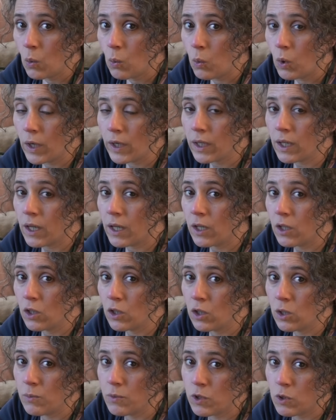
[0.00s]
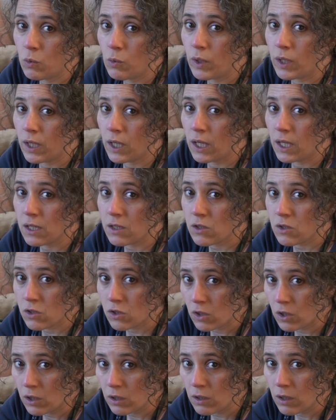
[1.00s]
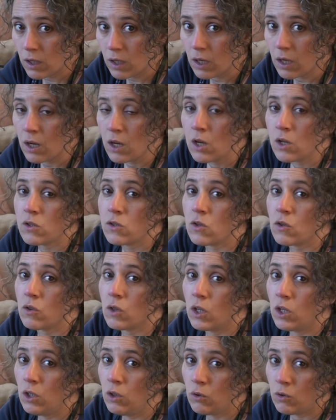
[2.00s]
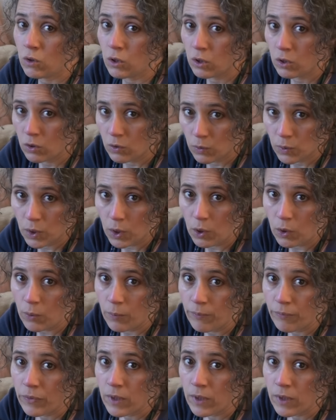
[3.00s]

what kind of herbs you want to get started so that you can grow.